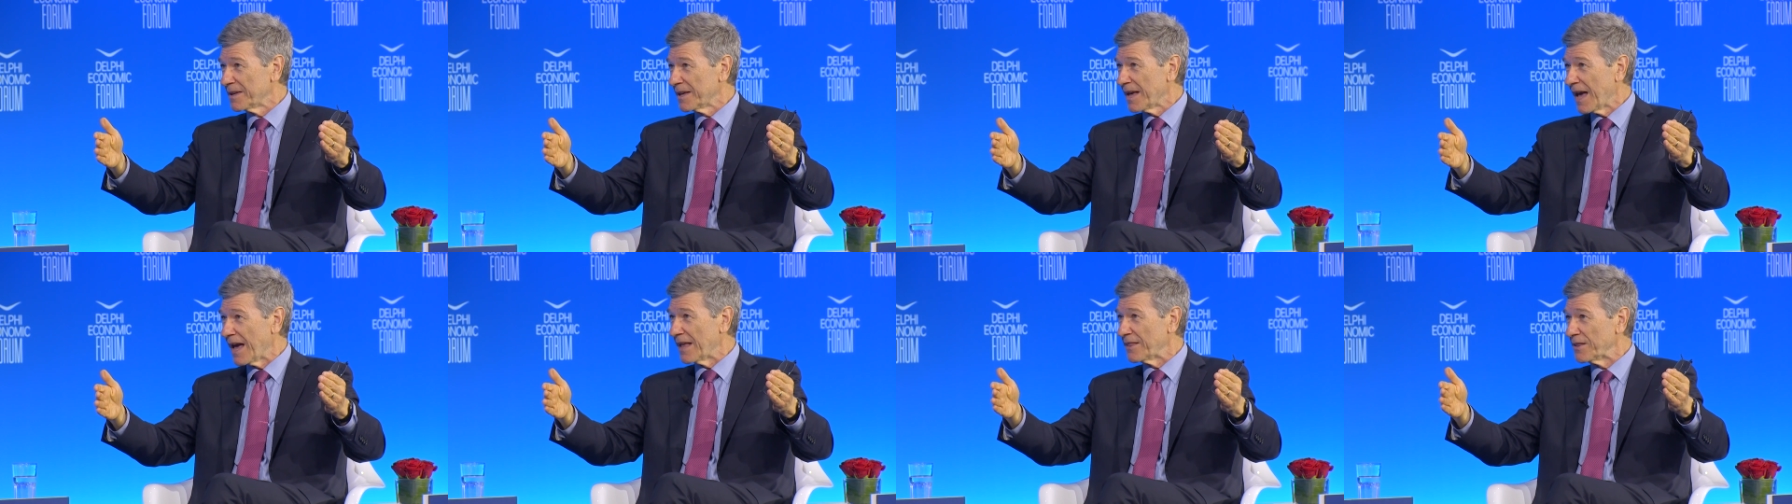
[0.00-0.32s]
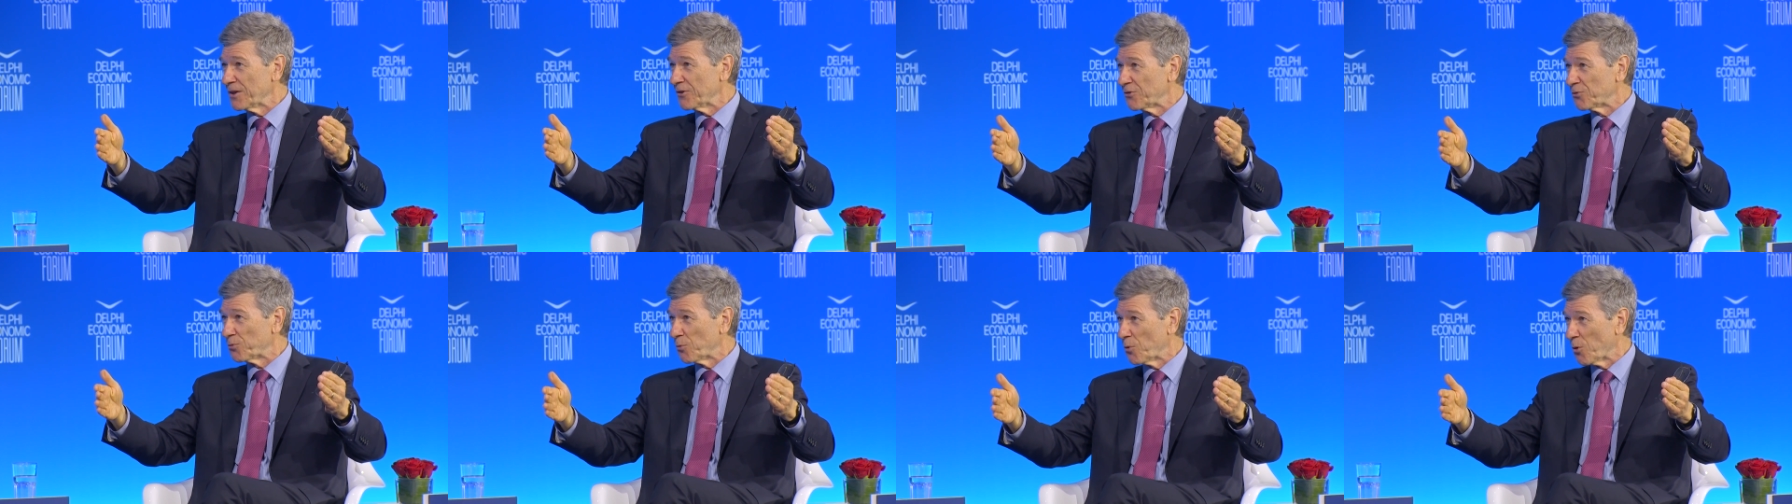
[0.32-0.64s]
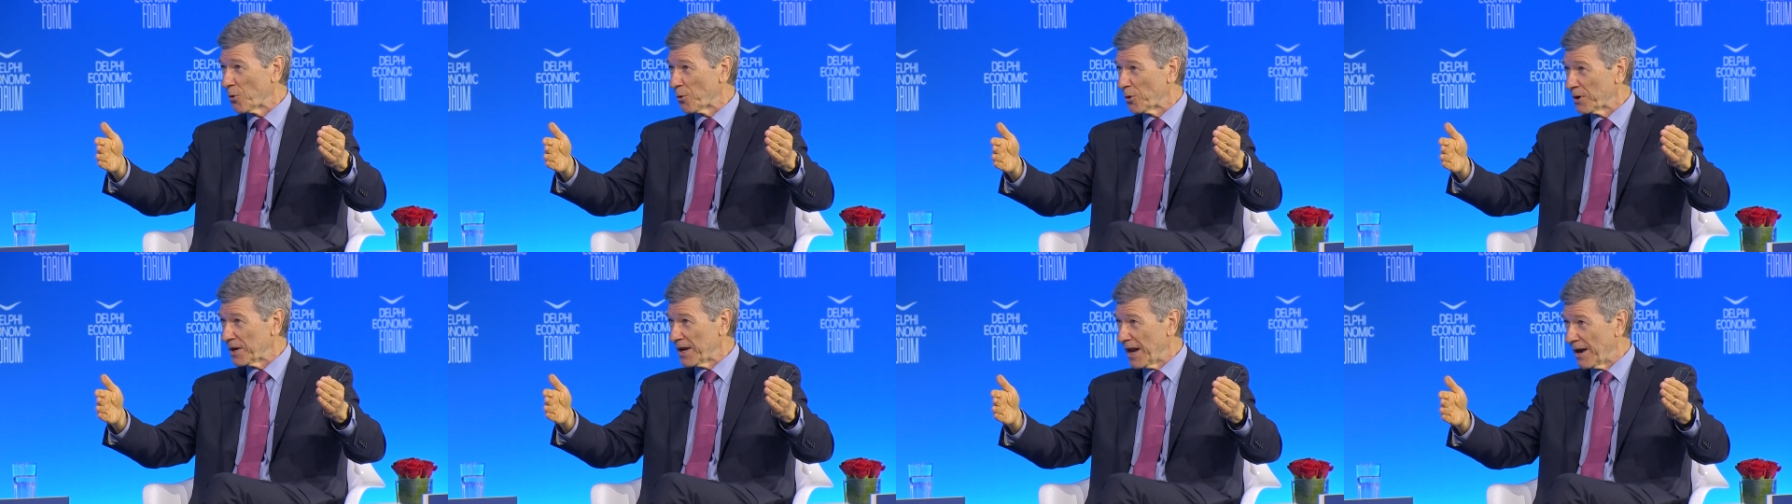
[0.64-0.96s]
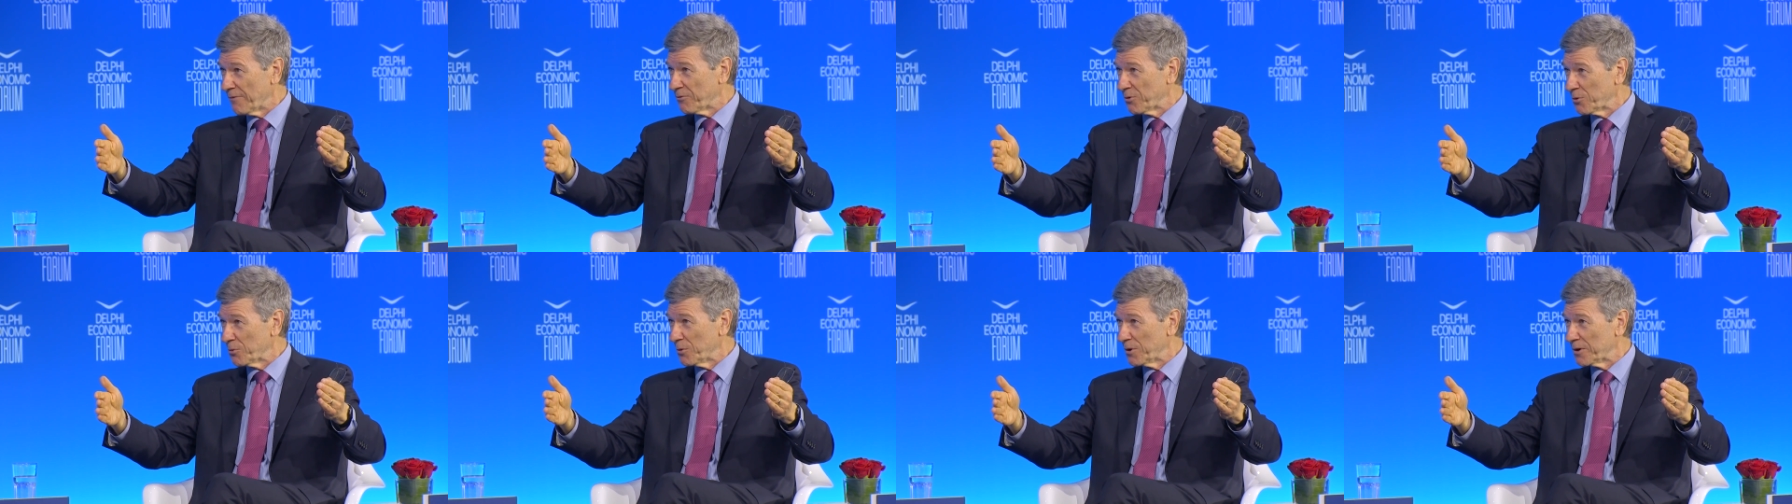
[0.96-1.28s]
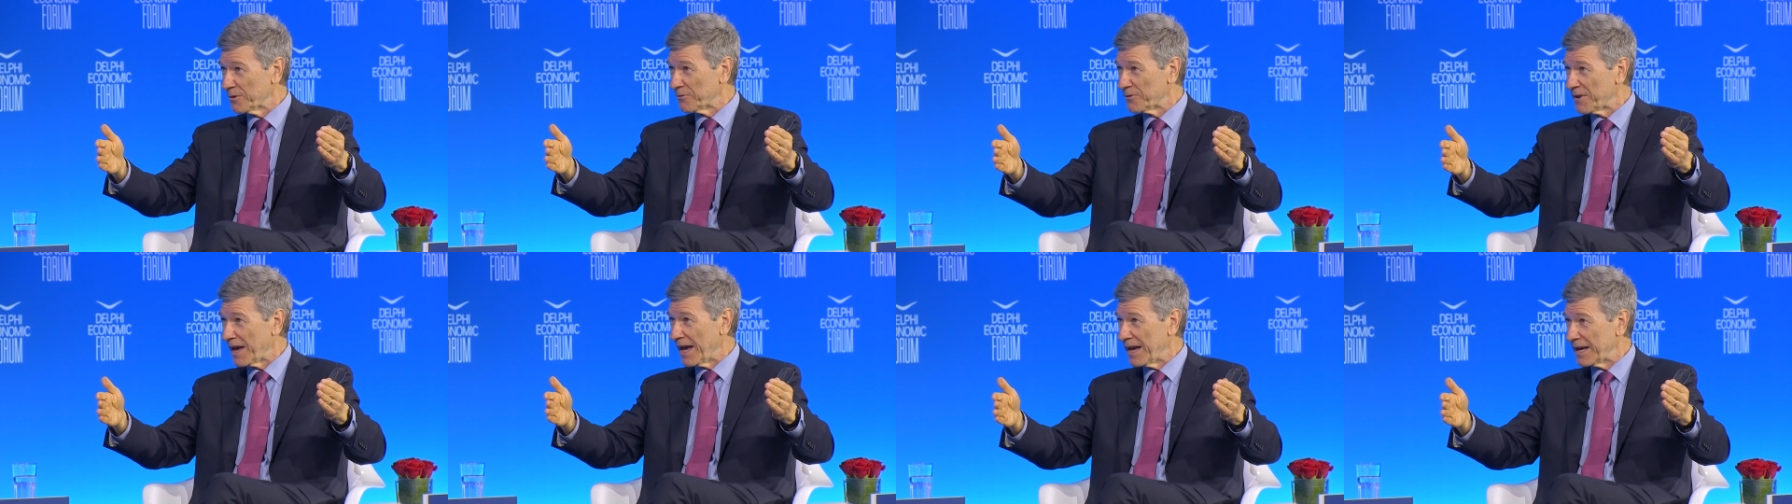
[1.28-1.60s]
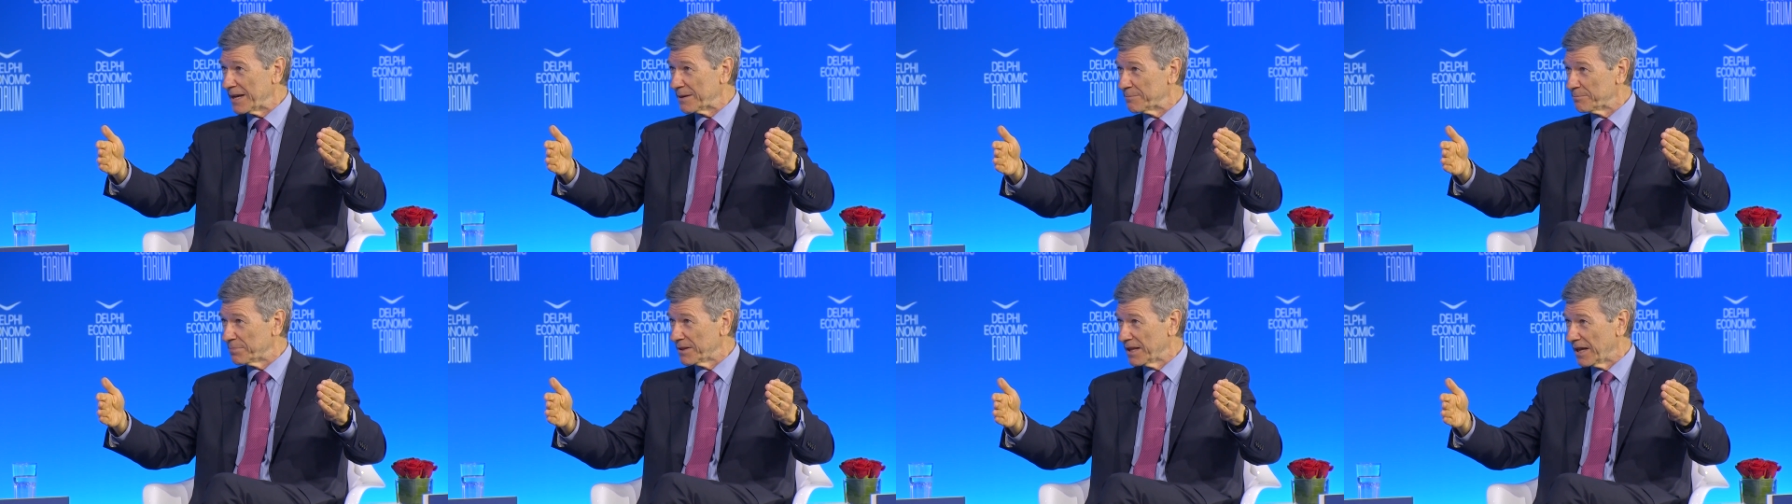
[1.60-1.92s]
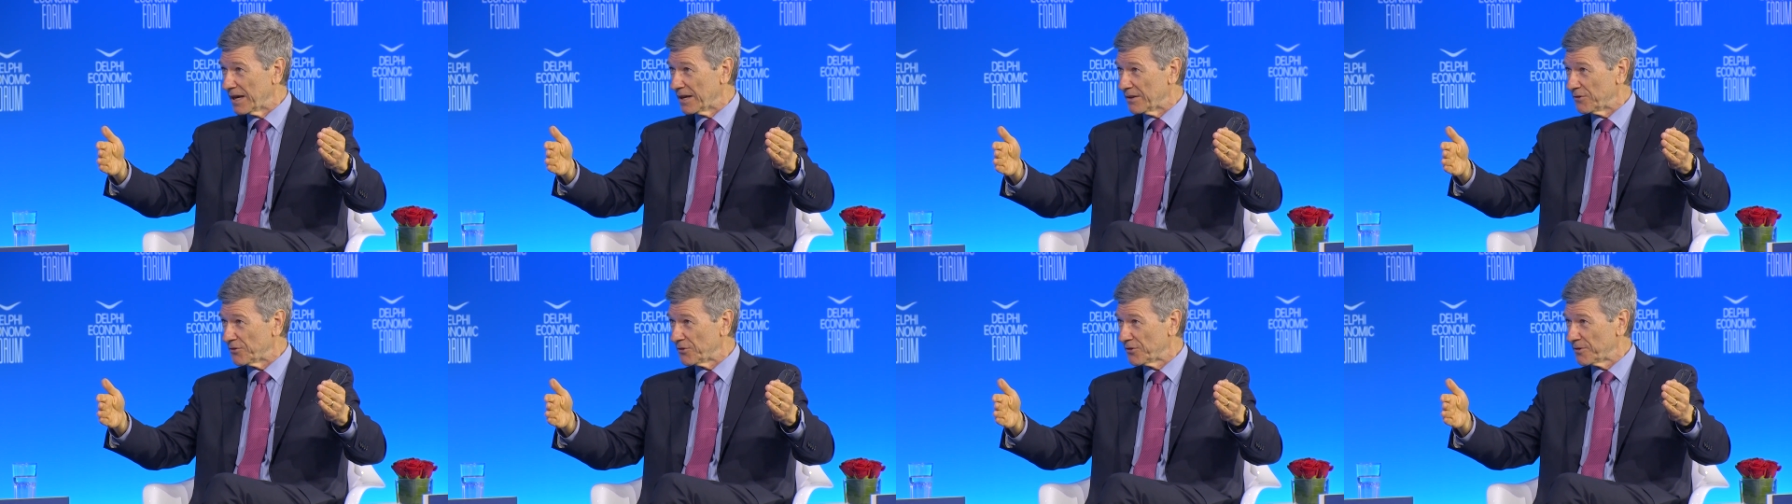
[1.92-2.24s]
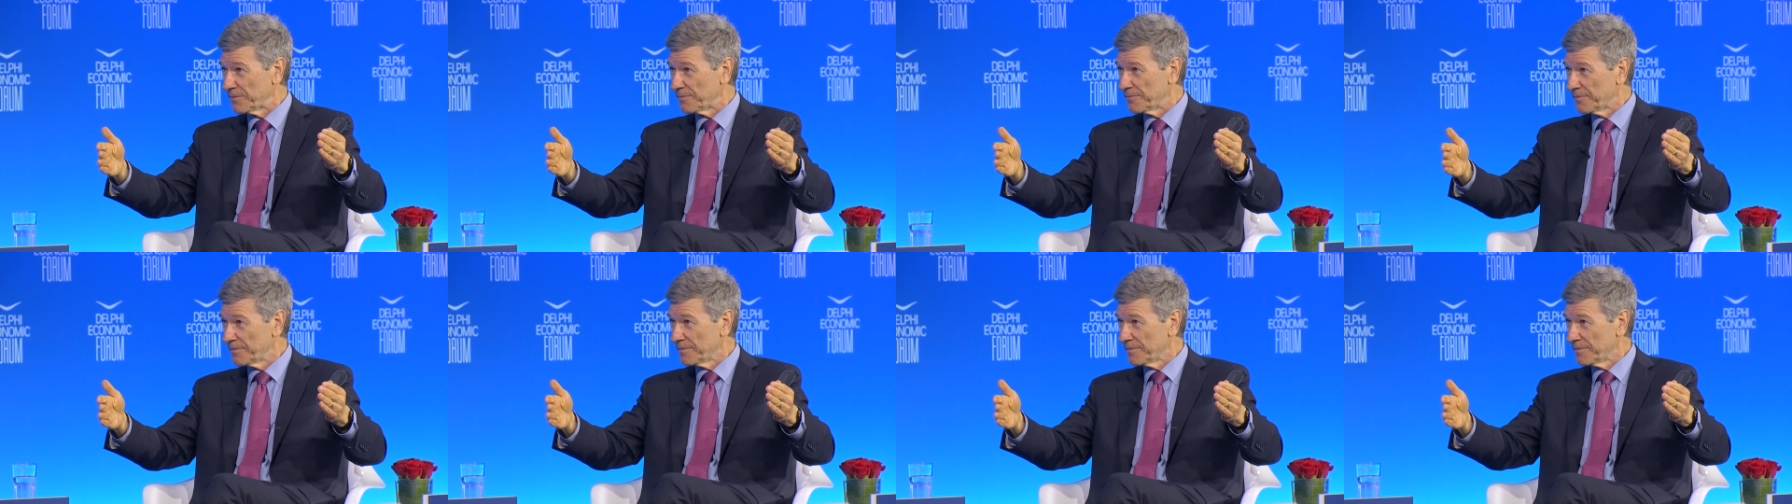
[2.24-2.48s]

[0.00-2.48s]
and this war never would have taken place?